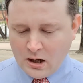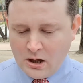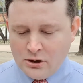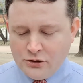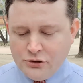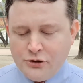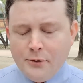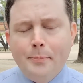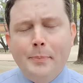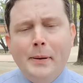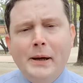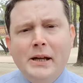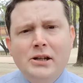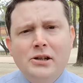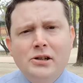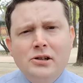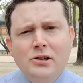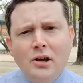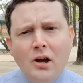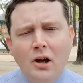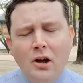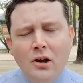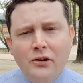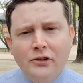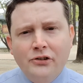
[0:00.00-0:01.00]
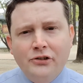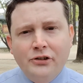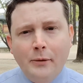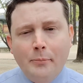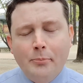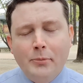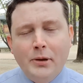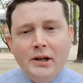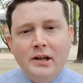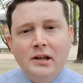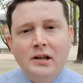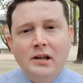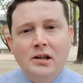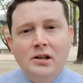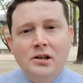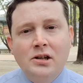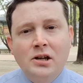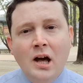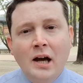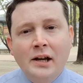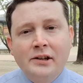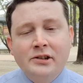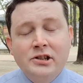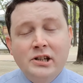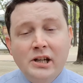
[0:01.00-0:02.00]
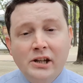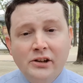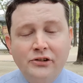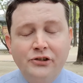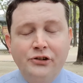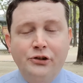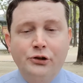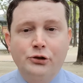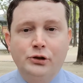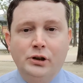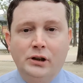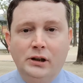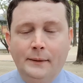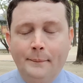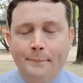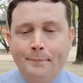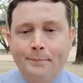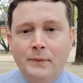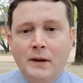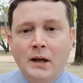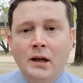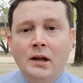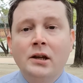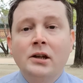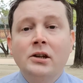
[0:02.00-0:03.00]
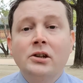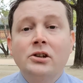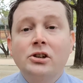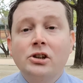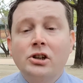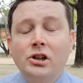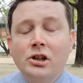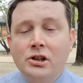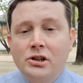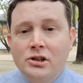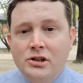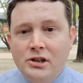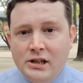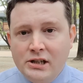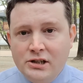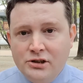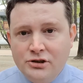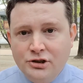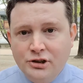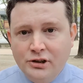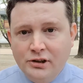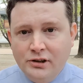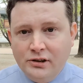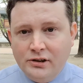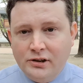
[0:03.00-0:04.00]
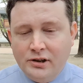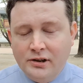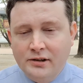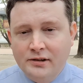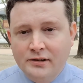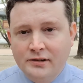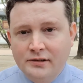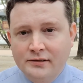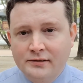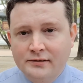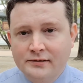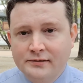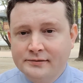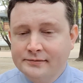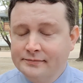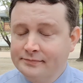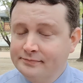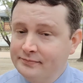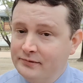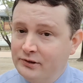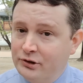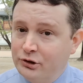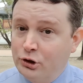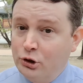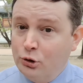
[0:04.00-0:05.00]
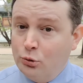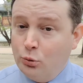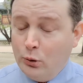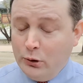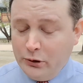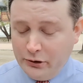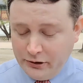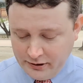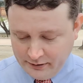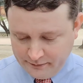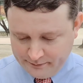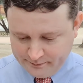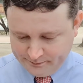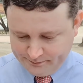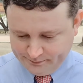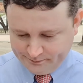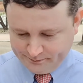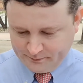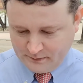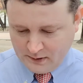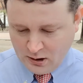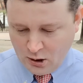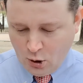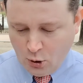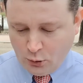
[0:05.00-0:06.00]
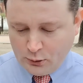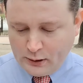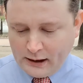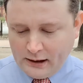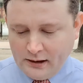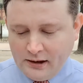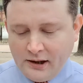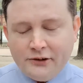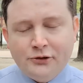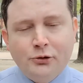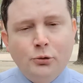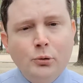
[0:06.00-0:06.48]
Dependent on something not yet certain. Contingent. It's a good word. Okay, next